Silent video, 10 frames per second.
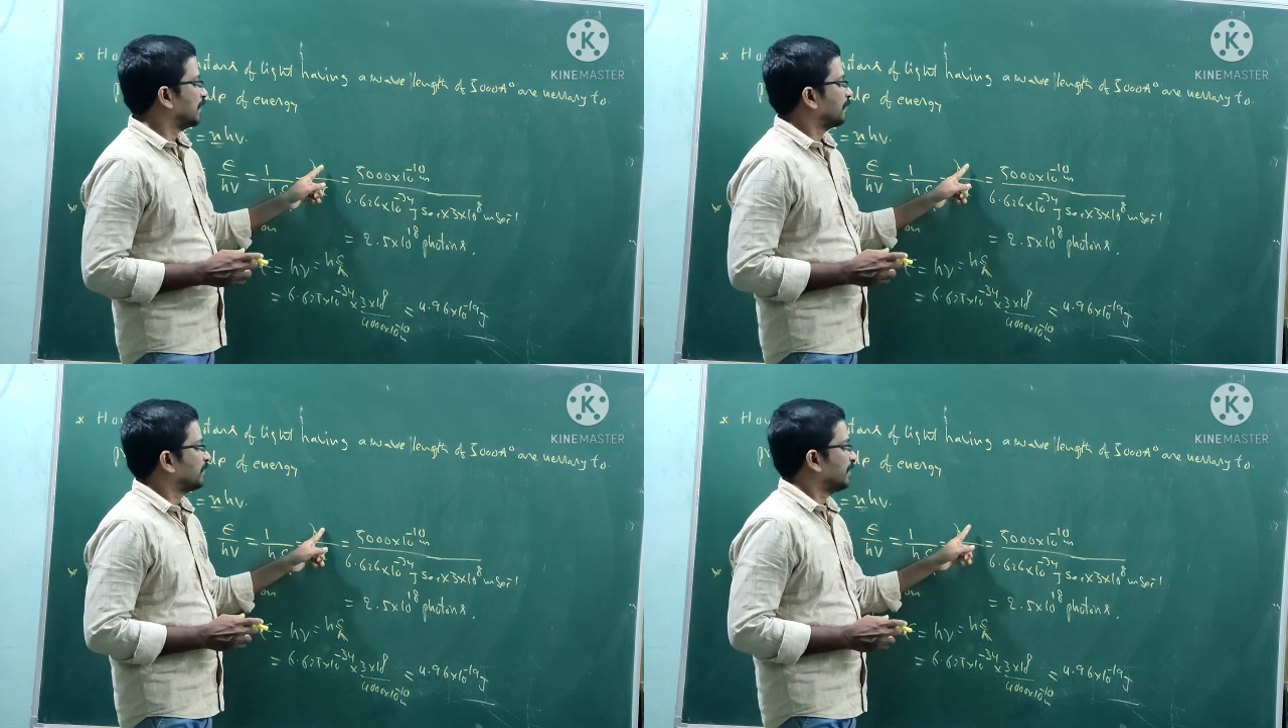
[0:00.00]

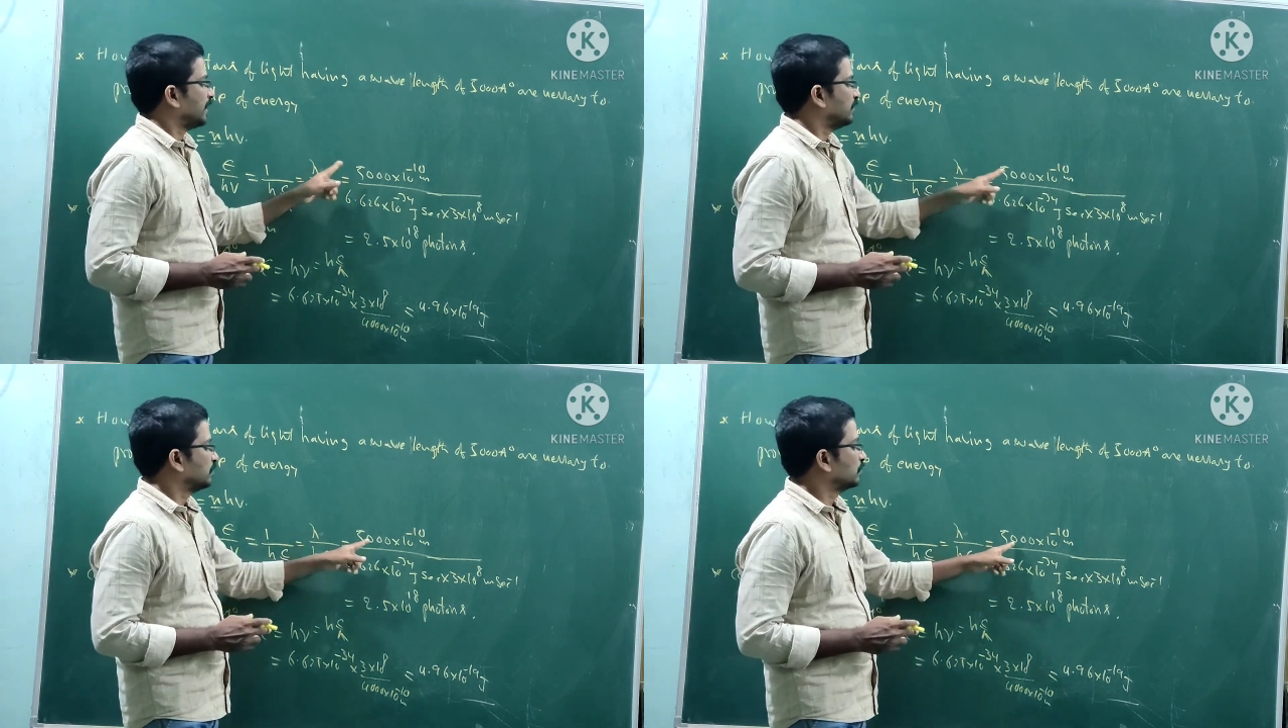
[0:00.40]
lambda
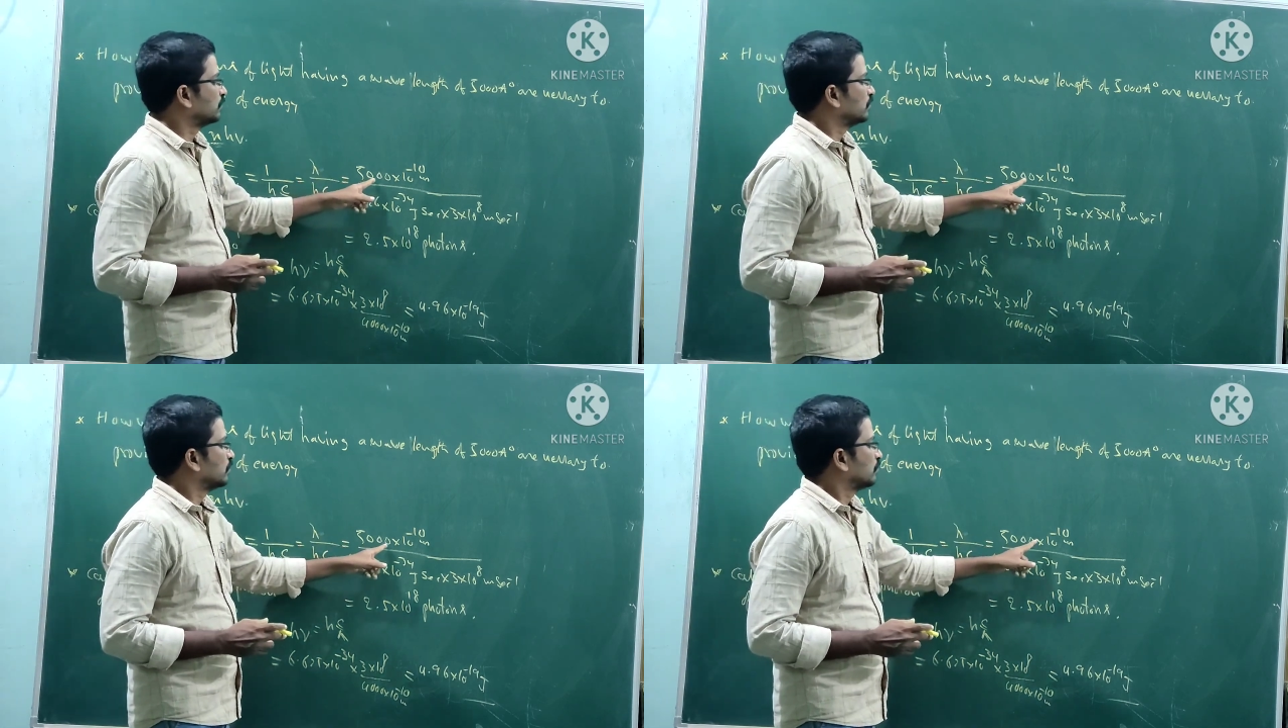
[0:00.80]

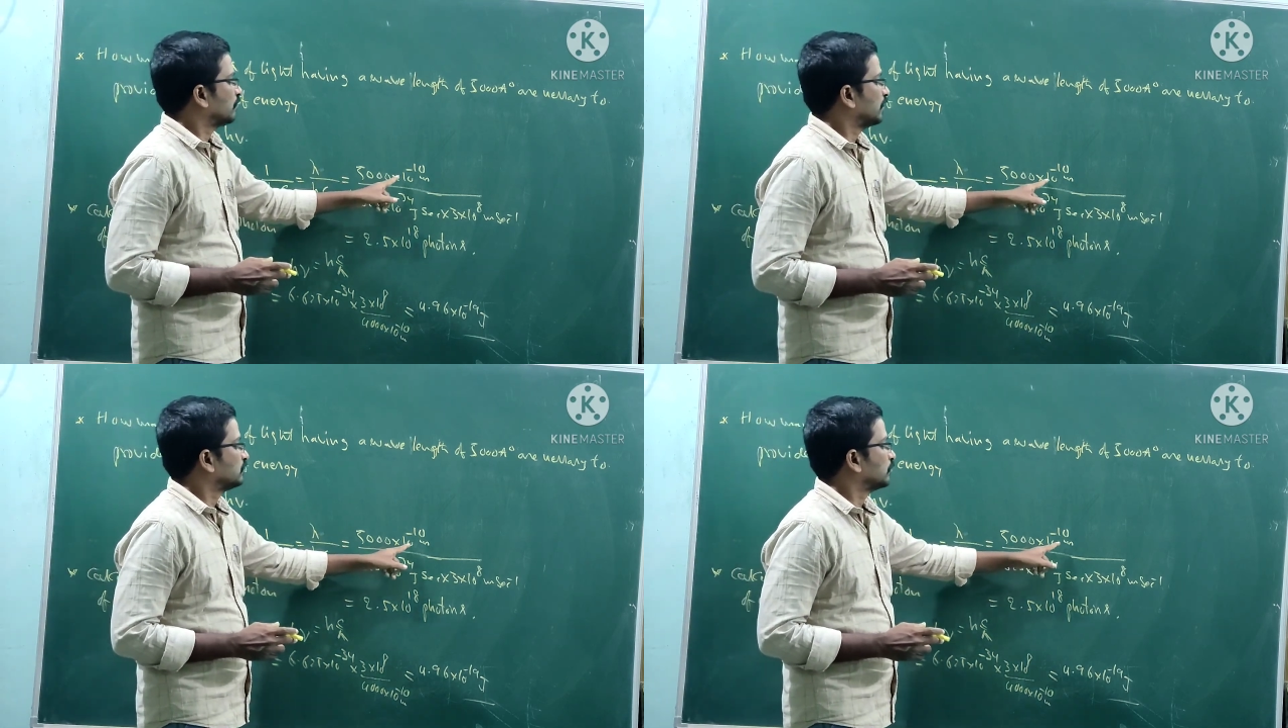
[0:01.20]
value
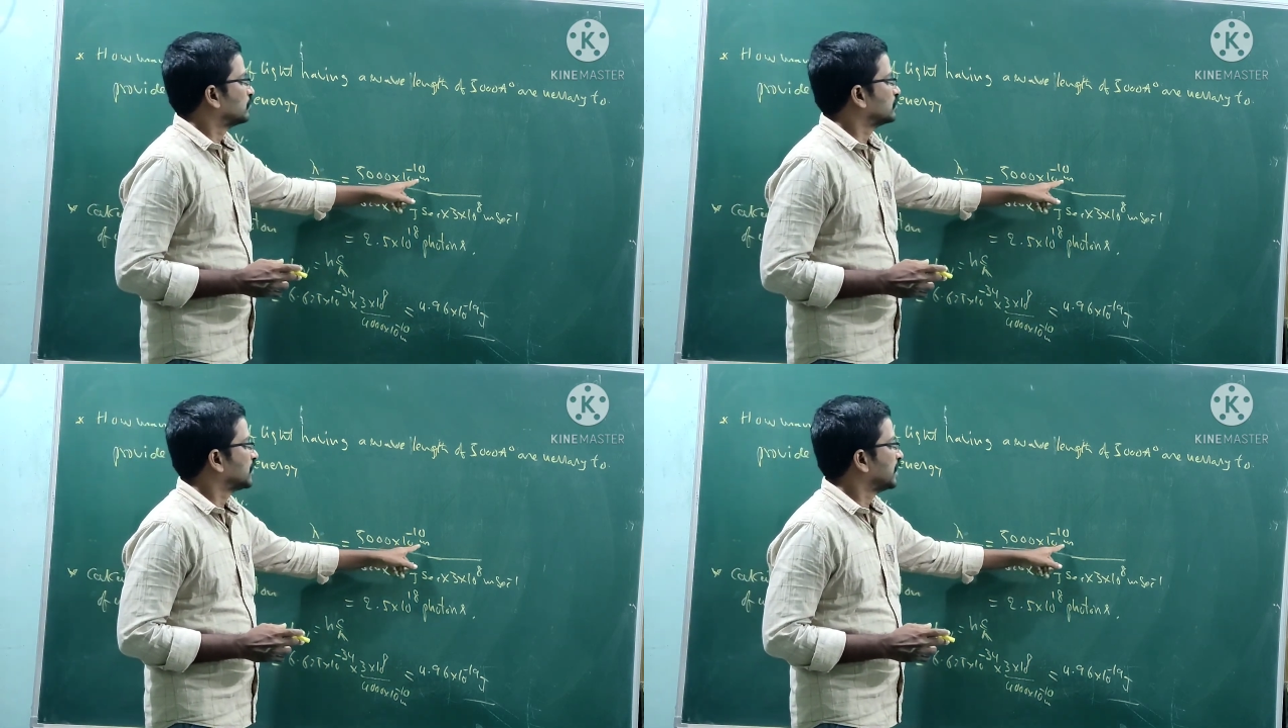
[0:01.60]

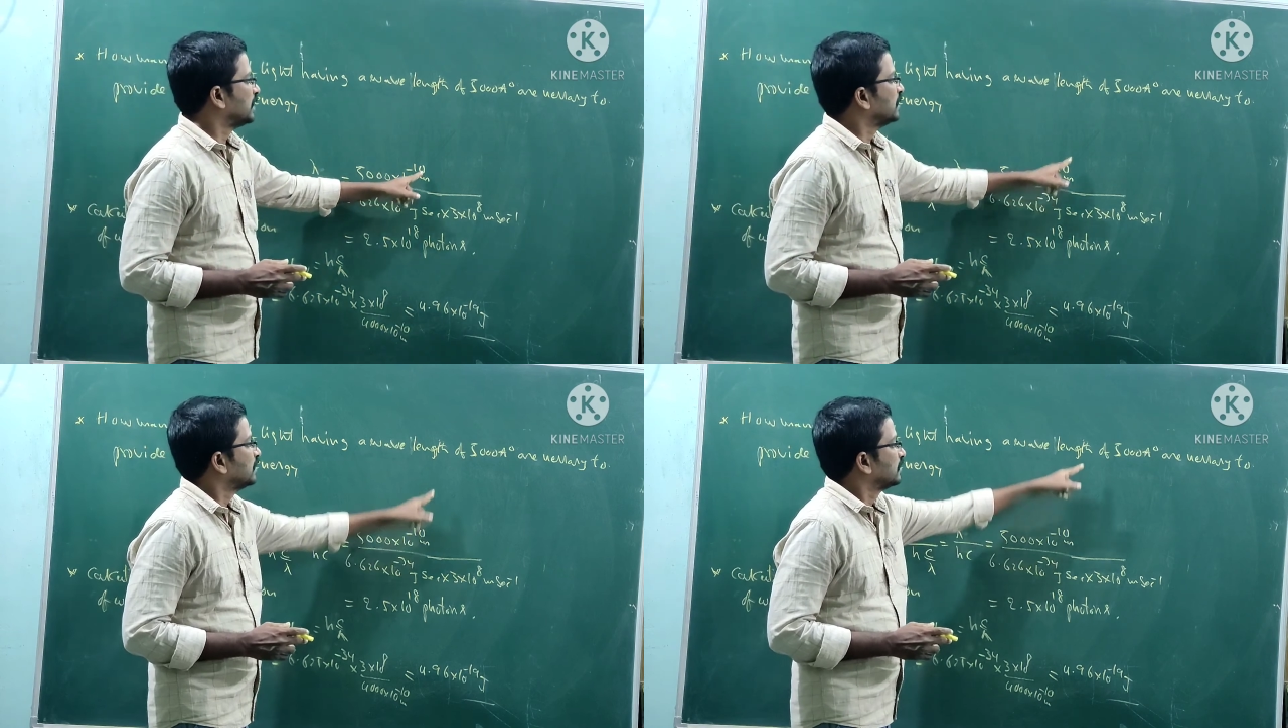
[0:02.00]

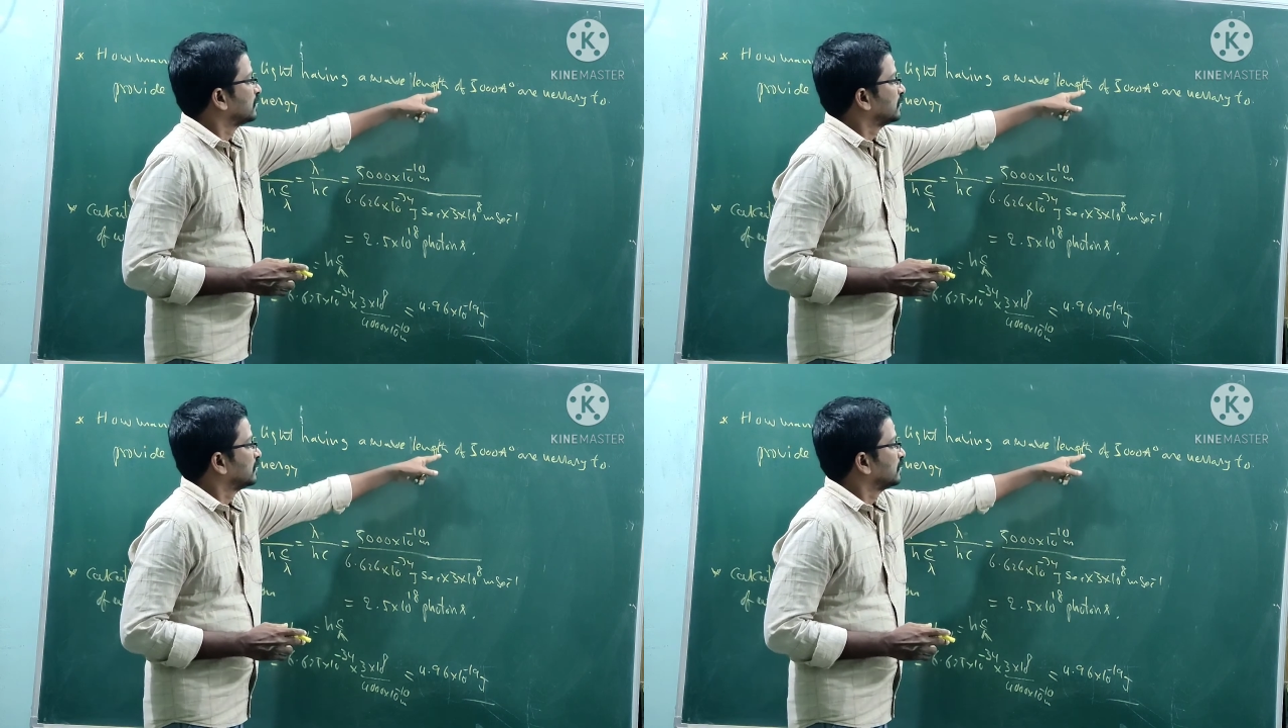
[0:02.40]
5000